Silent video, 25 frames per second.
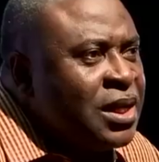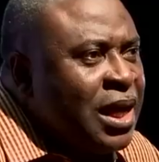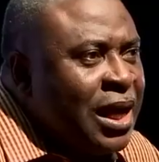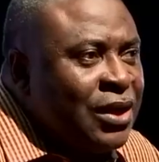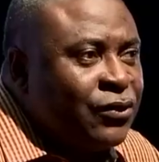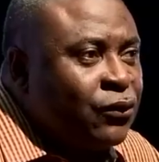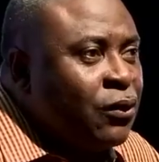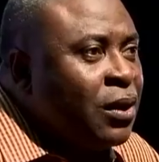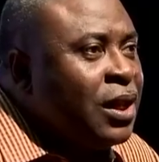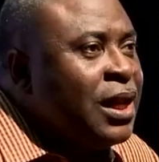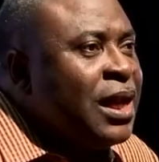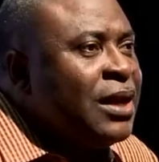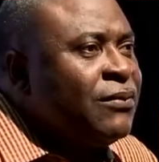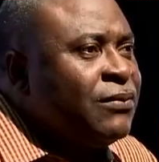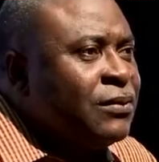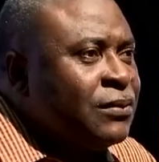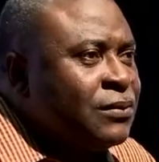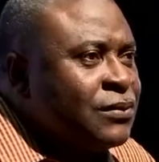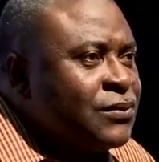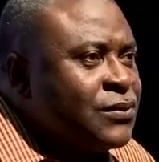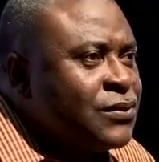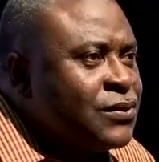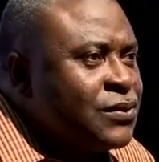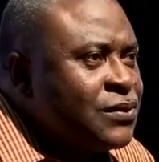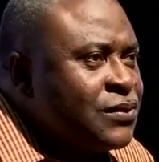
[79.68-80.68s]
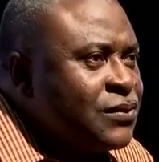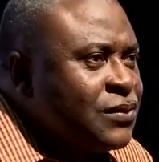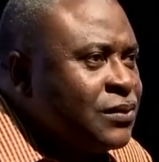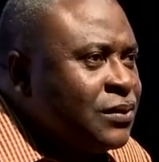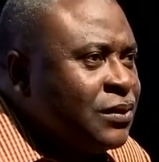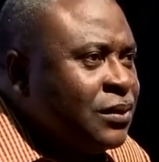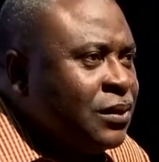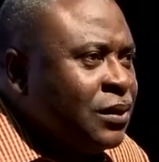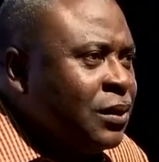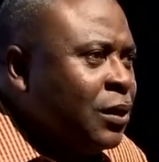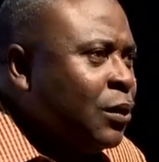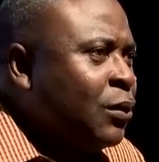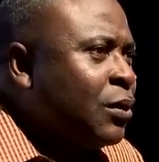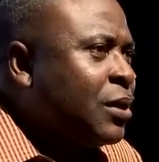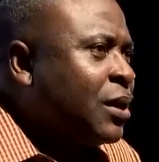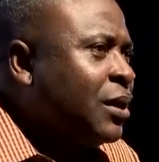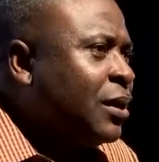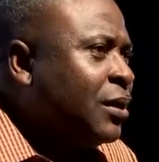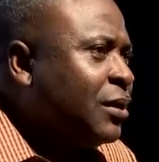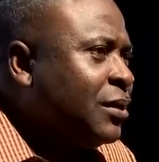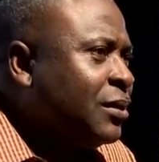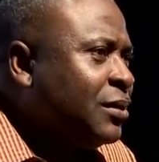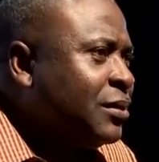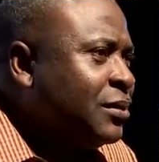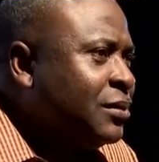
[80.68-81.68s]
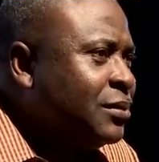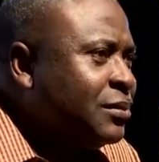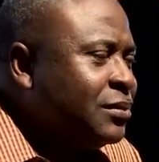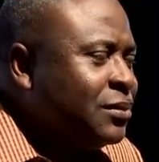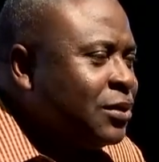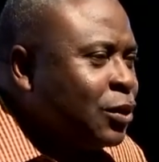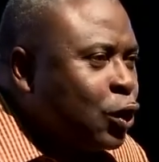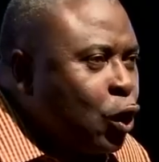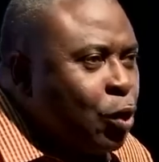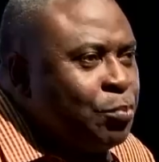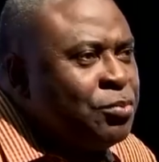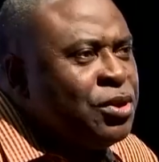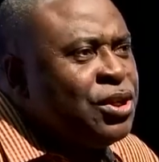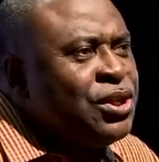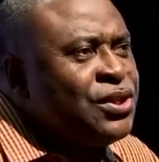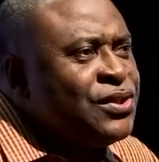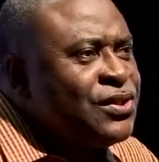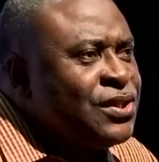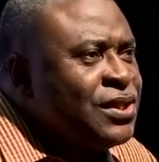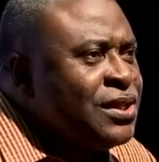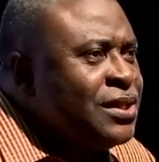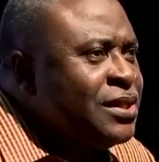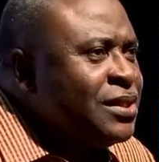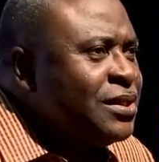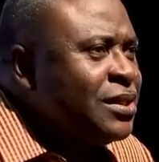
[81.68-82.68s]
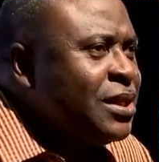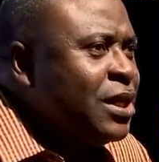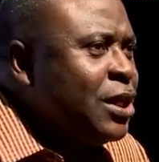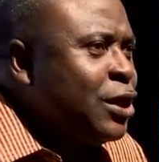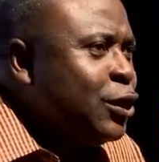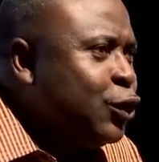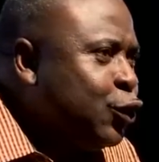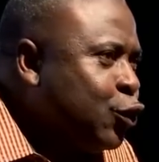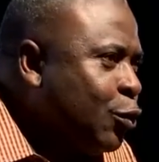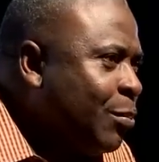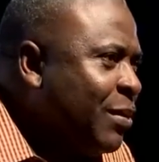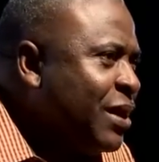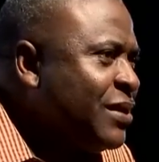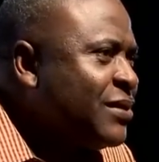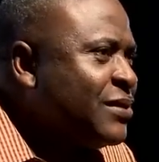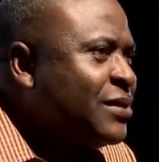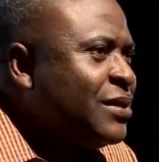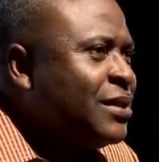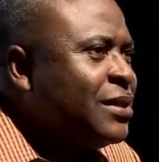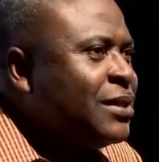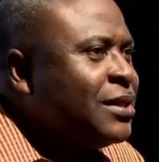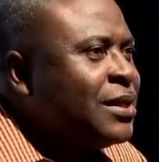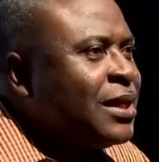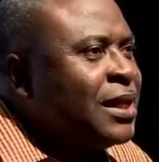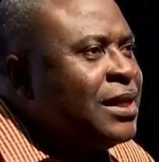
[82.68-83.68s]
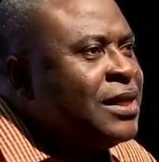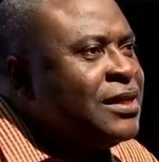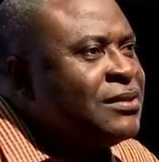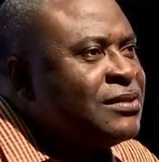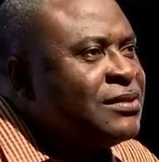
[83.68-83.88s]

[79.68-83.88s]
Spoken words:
At all levels, local, community, domestic, and